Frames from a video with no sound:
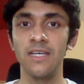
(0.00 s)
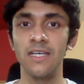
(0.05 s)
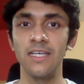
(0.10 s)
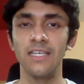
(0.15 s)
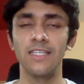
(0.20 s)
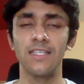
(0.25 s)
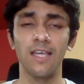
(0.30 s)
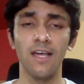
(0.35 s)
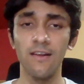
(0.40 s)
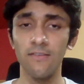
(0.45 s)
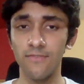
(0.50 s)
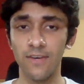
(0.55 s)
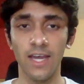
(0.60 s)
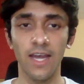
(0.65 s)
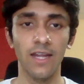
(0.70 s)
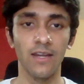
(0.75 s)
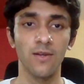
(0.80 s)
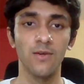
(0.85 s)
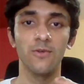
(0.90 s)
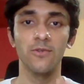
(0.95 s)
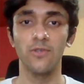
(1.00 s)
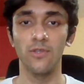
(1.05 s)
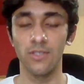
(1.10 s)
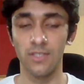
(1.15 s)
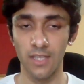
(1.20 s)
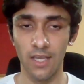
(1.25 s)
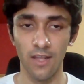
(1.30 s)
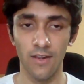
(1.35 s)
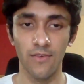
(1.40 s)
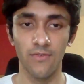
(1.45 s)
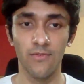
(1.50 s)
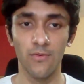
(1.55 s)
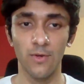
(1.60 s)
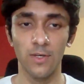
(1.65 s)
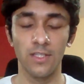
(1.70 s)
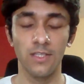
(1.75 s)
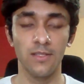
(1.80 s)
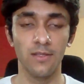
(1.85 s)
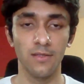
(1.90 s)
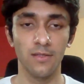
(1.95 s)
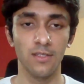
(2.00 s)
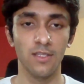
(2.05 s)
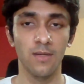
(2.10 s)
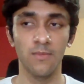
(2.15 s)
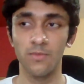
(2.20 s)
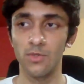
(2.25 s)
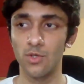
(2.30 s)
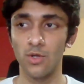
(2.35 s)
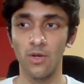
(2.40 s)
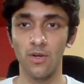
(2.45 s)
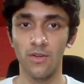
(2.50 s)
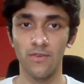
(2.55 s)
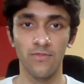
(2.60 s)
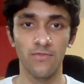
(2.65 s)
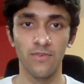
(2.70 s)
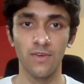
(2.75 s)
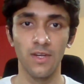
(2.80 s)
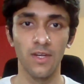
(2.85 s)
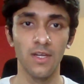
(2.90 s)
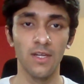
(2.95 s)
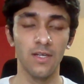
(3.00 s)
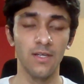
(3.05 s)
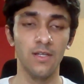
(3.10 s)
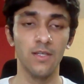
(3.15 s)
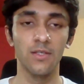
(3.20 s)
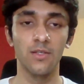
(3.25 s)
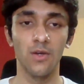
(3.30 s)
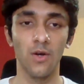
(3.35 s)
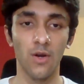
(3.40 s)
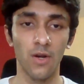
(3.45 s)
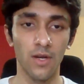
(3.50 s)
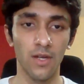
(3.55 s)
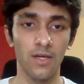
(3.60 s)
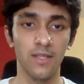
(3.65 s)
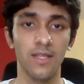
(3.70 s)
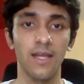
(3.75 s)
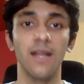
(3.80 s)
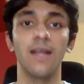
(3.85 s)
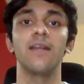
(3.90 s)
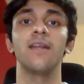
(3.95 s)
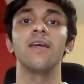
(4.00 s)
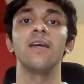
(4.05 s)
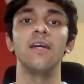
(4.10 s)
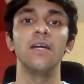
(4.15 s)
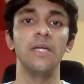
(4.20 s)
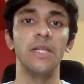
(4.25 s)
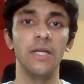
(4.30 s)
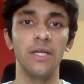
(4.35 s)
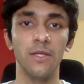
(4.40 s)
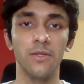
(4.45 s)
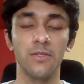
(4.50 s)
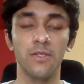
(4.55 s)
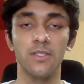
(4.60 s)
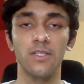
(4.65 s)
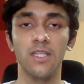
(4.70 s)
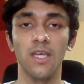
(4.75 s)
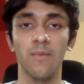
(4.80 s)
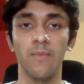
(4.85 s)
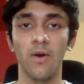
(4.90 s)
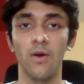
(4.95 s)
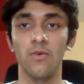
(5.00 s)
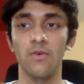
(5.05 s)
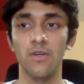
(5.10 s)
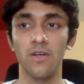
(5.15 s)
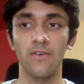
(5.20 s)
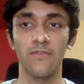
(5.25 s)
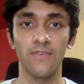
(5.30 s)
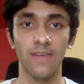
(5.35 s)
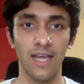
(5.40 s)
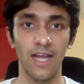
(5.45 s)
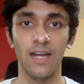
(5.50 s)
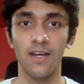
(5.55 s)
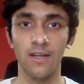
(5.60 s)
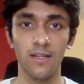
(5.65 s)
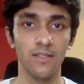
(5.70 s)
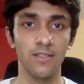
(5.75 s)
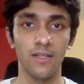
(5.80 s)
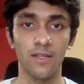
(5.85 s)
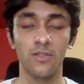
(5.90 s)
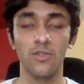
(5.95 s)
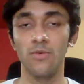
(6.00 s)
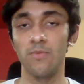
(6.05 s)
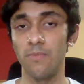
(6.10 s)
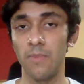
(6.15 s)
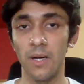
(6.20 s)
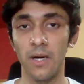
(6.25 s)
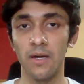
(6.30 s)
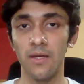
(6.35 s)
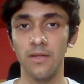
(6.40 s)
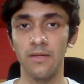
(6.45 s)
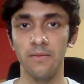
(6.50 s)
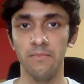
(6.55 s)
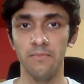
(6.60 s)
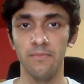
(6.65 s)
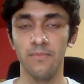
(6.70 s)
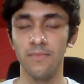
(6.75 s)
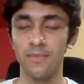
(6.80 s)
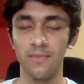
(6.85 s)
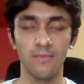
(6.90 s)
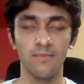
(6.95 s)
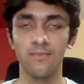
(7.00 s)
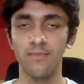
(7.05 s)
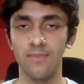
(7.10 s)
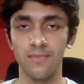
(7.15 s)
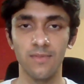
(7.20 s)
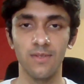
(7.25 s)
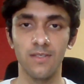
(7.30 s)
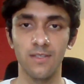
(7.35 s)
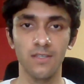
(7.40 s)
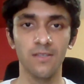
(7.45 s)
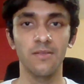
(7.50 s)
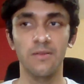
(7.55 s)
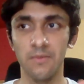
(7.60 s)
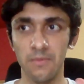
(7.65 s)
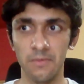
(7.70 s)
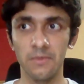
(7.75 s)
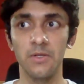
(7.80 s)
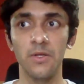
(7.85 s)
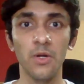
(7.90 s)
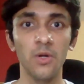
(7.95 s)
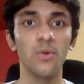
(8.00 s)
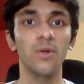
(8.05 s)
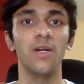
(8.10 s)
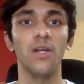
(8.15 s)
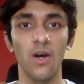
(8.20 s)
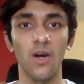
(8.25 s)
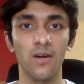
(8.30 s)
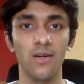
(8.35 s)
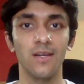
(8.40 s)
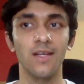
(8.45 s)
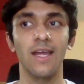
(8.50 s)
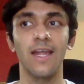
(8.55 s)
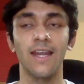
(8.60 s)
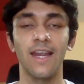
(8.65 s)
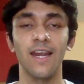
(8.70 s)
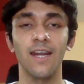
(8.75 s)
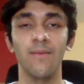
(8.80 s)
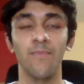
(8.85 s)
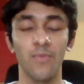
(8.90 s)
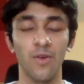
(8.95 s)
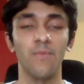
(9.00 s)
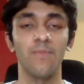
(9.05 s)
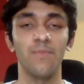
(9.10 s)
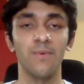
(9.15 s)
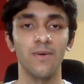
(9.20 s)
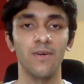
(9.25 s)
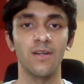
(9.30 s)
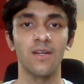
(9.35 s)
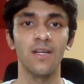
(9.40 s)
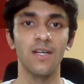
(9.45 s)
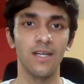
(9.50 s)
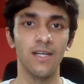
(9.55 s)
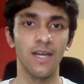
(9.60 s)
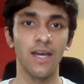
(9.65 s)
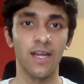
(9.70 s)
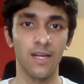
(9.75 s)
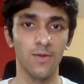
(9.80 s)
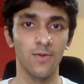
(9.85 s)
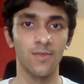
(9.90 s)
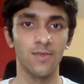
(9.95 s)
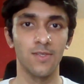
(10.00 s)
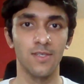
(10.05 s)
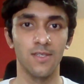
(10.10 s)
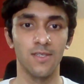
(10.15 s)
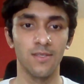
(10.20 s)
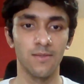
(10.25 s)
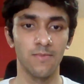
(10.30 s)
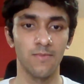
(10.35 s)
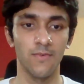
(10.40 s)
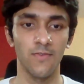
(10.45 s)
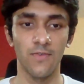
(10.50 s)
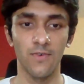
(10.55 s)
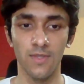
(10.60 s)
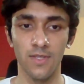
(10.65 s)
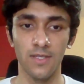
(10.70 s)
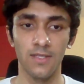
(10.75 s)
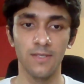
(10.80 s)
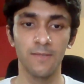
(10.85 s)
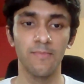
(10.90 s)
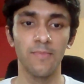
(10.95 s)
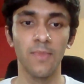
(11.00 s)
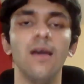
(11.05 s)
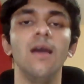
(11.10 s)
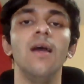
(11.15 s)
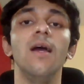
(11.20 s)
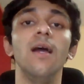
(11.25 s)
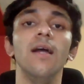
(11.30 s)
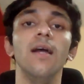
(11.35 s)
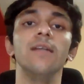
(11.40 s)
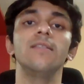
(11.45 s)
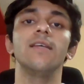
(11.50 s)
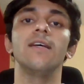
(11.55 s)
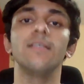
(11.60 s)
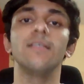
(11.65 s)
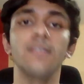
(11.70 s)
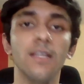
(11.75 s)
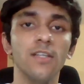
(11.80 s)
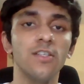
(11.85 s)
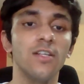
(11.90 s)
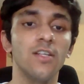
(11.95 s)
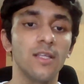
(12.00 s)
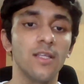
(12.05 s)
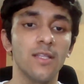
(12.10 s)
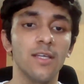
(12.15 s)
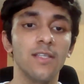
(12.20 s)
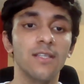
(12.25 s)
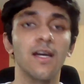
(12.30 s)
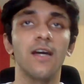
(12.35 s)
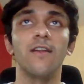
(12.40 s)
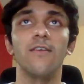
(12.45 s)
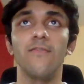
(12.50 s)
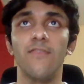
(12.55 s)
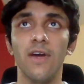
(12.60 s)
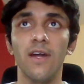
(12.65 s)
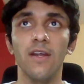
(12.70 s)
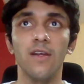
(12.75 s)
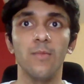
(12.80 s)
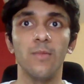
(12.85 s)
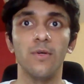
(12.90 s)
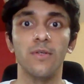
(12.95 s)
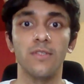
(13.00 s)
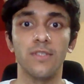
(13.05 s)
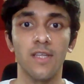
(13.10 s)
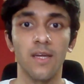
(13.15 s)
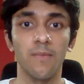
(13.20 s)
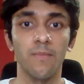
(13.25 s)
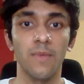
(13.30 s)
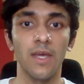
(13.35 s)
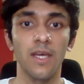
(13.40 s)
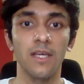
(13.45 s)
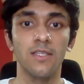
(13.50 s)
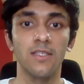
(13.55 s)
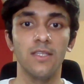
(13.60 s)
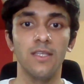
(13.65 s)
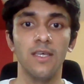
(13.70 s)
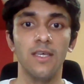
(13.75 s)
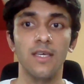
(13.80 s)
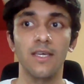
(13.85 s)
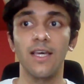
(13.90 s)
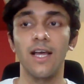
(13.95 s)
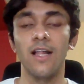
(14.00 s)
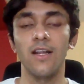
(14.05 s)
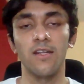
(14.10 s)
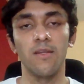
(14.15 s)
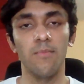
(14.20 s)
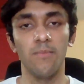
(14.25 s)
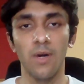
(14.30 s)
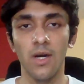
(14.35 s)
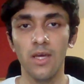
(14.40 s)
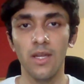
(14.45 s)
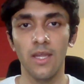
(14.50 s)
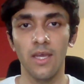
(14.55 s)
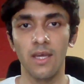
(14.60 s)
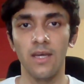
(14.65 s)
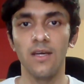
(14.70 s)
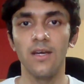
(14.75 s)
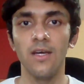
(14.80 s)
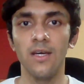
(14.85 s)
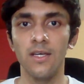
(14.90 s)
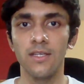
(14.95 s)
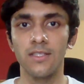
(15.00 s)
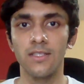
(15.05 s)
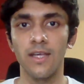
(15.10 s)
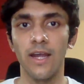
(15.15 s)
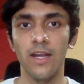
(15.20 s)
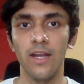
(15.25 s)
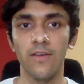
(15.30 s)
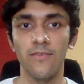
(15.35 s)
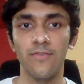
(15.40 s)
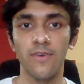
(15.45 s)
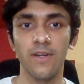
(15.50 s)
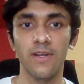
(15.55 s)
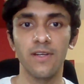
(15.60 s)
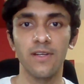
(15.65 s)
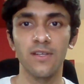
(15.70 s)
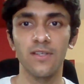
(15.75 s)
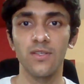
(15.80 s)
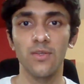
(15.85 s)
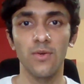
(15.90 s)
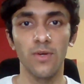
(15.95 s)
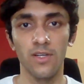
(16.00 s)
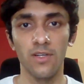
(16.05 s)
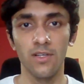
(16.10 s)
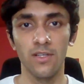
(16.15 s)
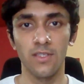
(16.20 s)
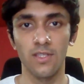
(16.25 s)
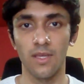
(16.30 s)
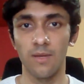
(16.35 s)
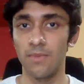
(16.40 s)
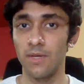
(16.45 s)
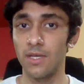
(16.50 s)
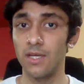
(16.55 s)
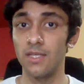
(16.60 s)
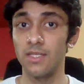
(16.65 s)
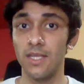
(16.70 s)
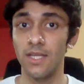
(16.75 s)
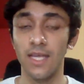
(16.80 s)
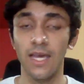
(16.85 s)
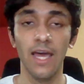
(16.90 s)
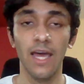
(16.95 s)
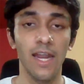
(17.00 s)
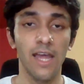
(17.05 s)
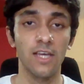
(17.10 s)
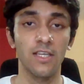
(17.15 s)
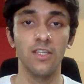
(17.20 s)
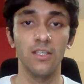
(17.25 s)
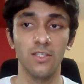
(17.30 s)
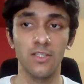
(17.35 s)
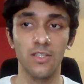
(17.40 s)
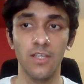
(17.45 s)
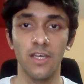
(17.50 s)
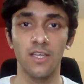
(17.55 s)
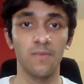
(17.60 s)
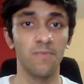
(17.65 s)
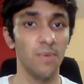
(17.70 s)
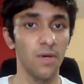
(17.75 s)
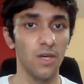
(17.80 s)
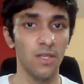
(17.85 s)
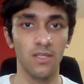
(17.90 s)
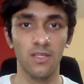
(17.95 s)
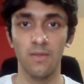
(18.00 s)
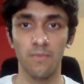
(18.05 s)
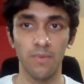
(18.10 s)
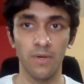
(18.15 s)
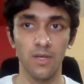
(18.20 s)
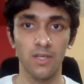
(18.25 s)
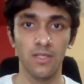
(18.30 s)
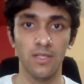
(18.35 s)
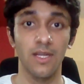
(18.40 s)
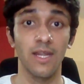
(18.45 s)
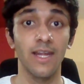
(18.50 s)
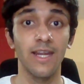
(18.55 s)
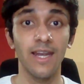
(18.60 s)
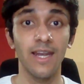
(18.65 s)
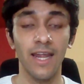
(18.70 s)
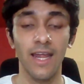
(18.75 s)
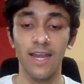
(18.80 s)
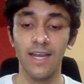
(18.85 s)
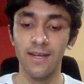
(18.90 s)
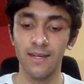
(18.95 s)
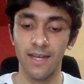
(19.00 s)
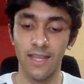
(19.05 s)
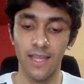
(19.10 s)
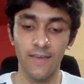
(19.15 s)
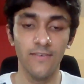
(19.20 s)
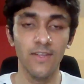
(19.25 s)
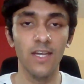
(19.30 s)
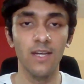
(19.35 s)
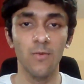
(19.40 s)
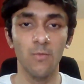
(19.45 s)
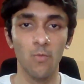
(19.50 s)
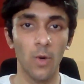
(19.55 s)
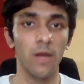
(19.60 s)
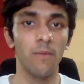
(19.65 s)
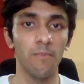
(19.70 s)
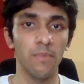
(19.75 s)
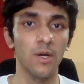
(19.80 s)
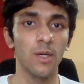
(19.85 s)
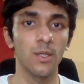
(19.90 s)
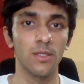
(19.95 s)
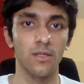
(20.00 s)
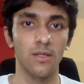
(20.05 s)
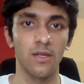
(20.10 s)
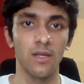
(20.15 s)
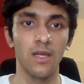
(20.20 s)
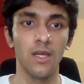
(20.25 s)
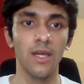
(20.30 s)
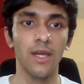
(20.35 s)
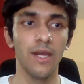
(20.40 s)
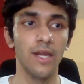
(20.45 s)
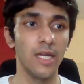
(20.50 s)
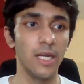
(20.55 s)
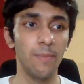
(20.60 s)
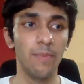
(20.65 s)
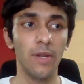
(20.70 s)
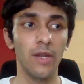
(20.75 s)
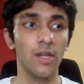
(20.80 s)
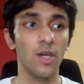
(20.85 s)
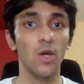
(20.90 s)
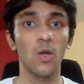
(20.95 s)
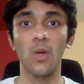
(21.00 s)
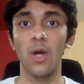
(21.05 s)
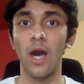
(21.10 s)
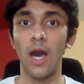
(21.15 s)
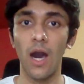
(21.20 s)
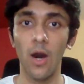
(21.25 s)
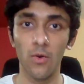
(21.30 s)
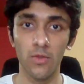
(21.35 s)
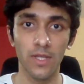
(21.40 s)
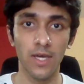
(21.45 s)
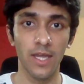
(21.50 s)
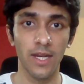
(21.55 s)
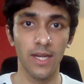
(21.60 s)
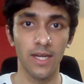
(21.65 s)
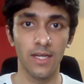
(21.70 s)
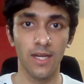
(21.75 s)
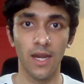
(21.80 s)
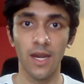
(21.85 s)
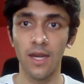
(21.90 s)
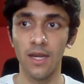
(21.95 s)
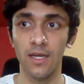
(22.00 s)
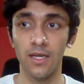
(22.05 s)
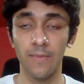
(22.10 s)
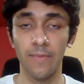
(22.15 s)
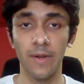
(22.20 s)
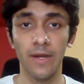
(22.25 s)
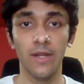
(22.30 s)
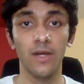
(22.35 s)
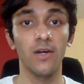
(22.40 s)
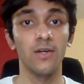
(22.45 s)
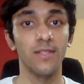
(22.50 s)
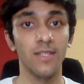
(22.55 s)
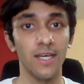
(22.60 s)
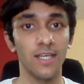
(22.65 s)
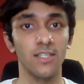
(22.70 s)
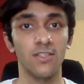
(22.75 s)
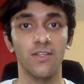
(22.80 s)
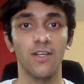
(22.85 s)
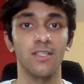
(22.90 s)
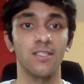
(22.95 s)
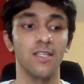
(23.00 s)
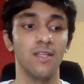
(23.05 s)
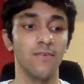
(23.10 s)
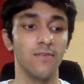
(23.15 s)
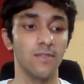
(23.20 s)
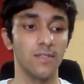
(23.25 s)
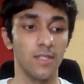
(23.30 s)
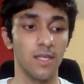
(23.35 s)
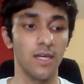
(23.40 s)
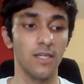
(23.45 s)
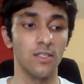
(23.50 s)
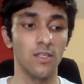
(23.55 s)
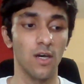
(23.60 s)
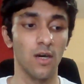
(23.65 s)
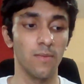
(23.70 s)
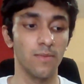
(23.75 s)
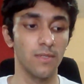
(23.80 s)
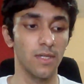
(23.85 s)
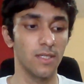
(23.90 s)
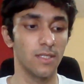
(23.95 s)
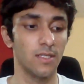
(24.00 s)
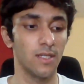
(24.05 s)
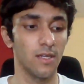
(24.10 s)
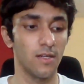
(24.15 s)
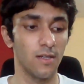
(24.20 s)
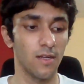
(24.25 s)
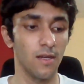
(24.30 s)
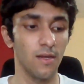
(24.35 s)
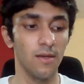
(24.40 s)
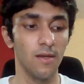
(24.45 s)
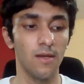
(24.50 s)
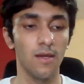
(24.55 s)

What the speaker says: self diagnose yourself with some sort of disorder that reduces the amount of calories that you burn. Just go to a doctor and get a proper diagnosis before this. It's essentially these kind of variables that makes the calorie burning side of it so interesting, because it can actually change person to person, and even in one person, depending on how they're eating, depending on their stress levels, their jobs, etc.,